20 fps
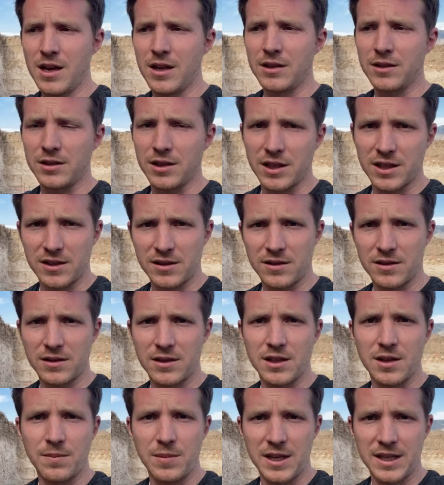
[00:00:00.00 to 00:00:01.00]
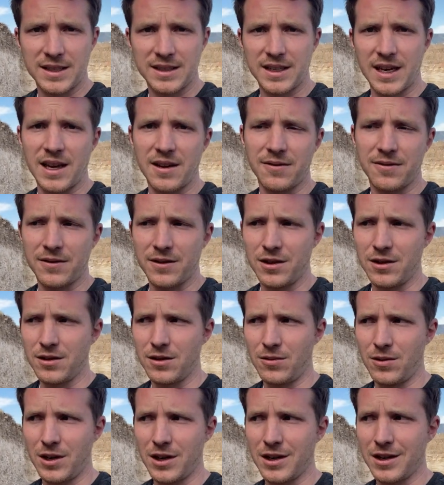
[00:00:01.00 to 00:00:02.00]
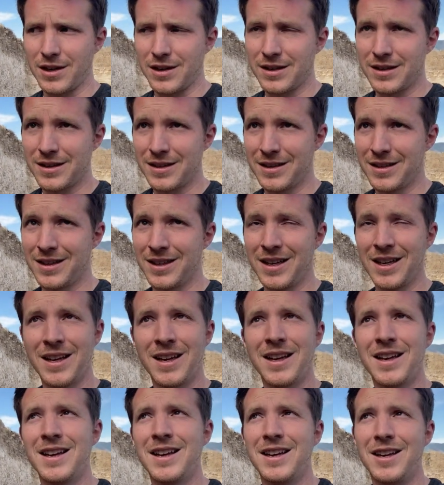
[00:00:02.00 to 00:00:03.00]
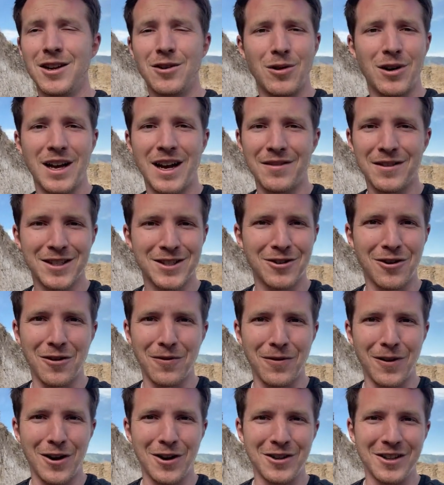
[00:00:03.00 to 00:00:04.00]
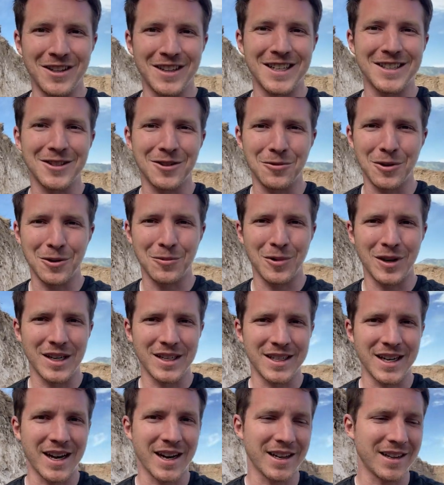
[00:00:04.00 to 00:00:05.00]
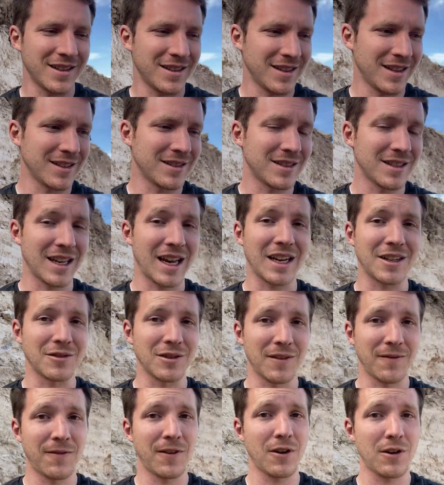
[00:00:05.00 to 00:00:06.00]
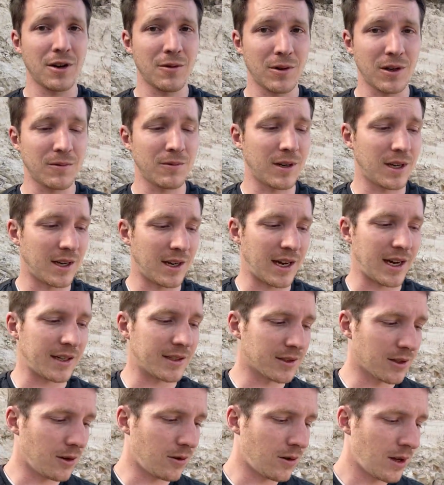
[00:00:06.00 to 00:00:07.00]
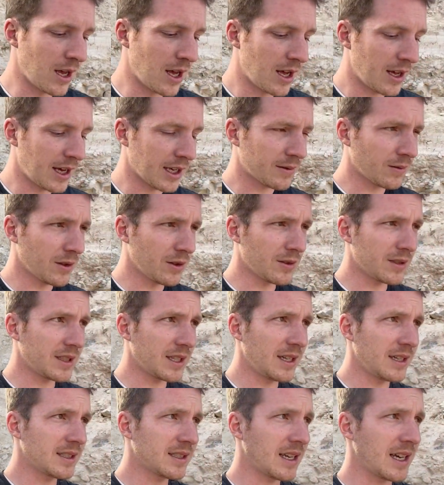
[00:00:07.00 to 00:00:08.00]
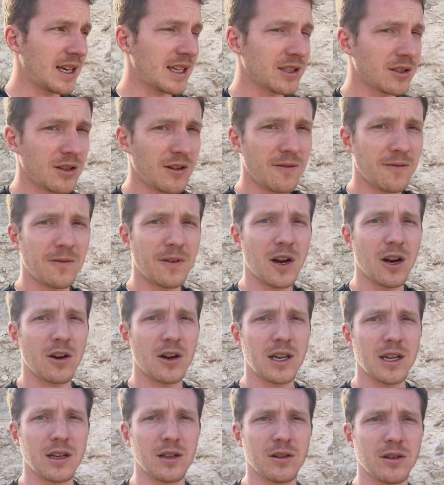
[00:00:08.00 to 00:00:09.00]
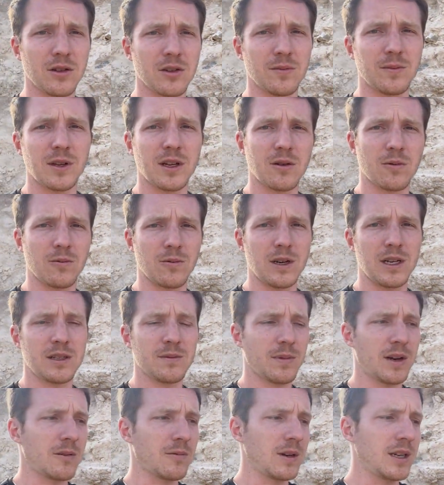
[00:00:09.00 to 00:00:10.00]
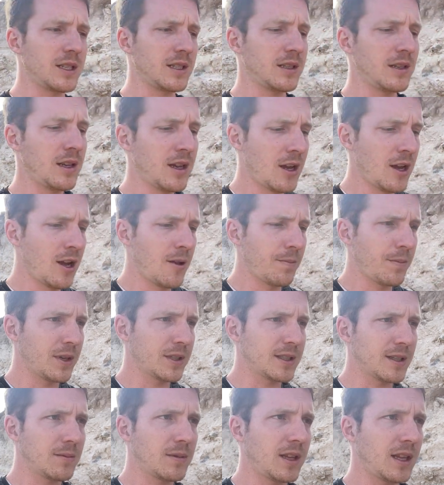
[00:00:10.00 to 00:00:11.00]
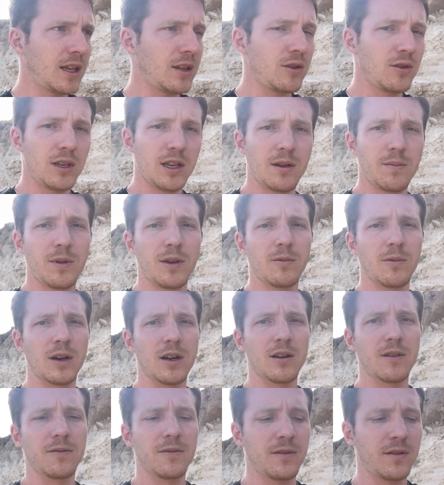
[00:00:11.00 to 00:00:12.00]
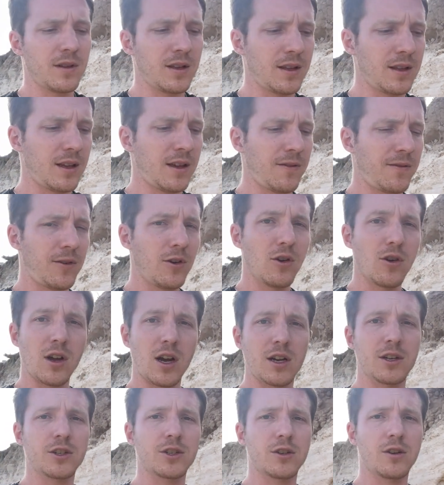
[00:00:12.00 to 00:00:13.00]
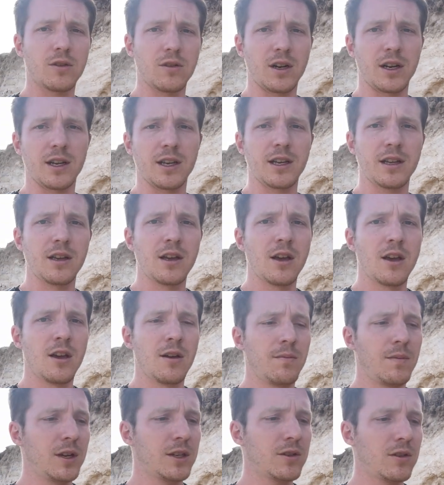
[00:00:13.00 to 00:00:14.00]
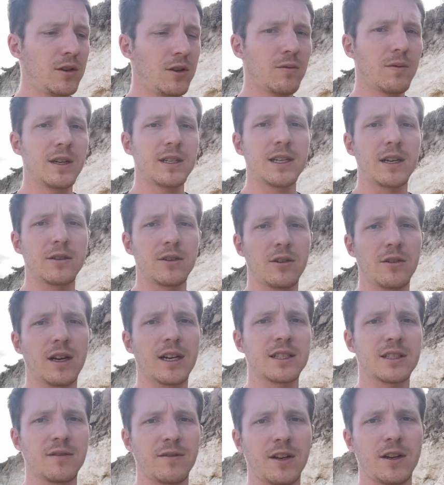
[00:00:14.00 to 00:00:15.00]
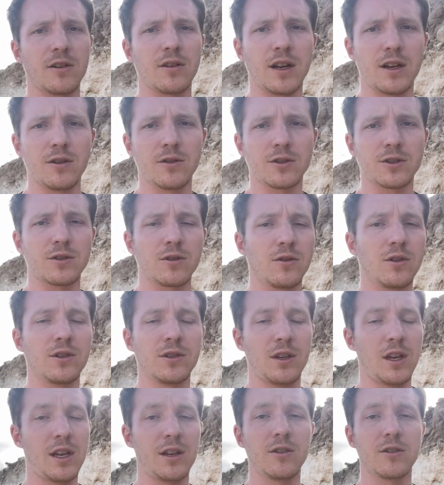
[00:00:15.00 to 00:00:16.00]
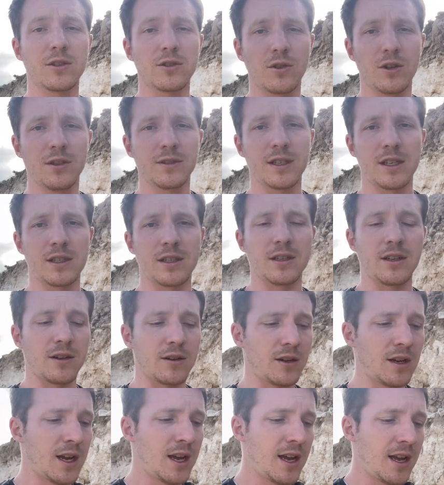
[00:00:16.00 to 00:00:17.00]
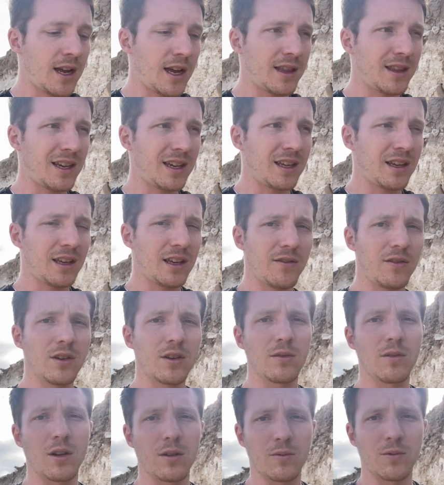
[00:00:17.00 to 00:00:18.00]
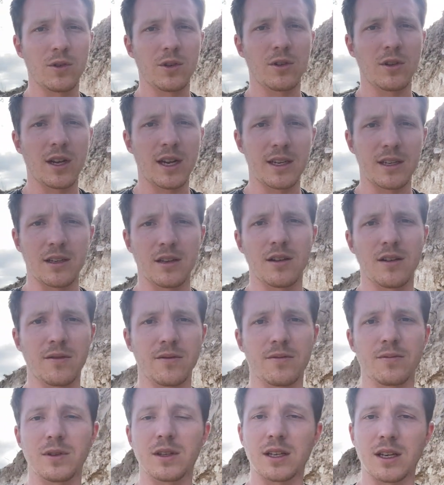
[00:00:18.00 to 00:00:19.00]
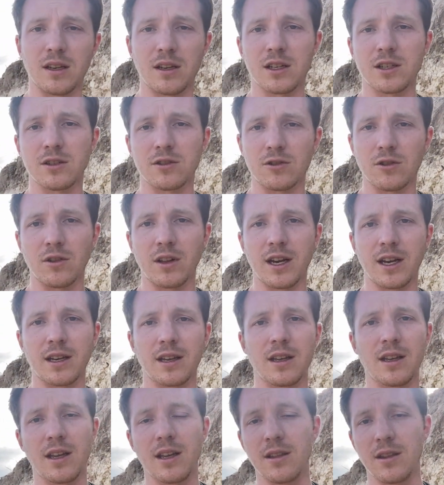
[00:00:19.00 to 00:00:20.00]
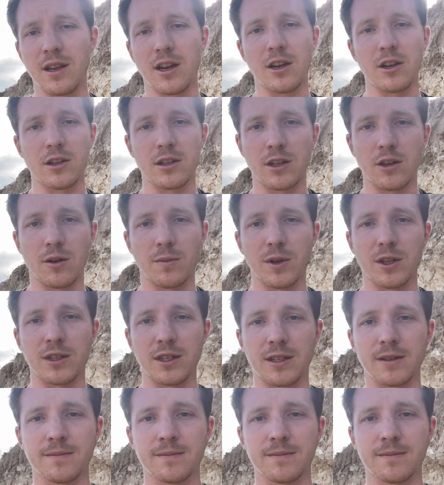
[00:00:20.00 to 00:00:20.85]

just to be safe. You don't want to have this dirt fall on you. That's a quick way to die. That's actually a very quick way to die. So it's one of those things that it's going to vary a little bit region by region, but something that you need to be aware of. If you're not sure on it, make sure you reach out to your excavator and your soils engineer, and they can give you a really good idea of what the conditions are like in the area that you're building.